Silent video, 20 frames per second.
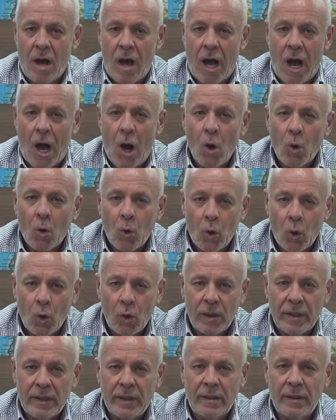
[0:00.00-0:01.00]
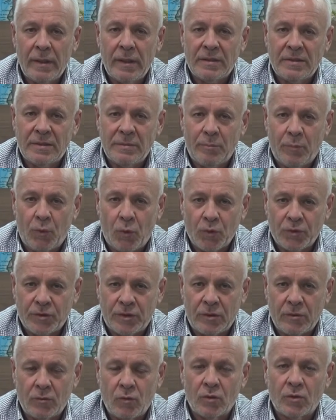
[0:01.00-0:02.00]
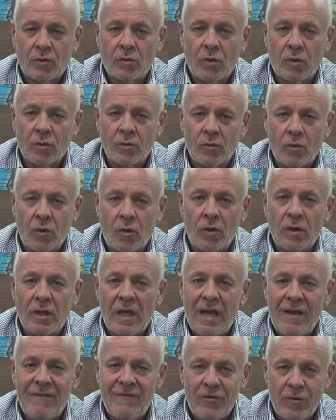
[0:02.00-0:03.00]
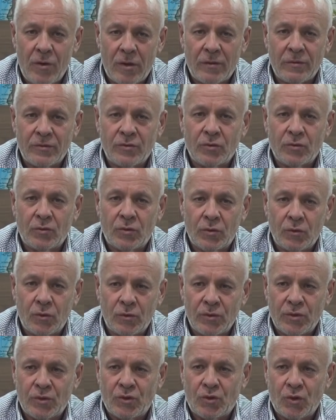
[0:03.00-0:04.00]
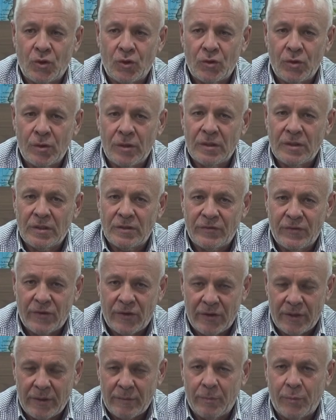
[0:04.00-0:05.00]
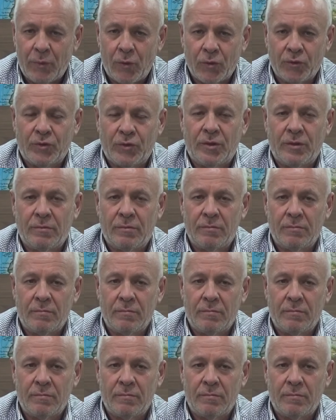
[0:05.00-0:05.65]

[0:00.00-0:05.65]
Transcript: Our calling is important. What God called everyone else to do on this earth is very important.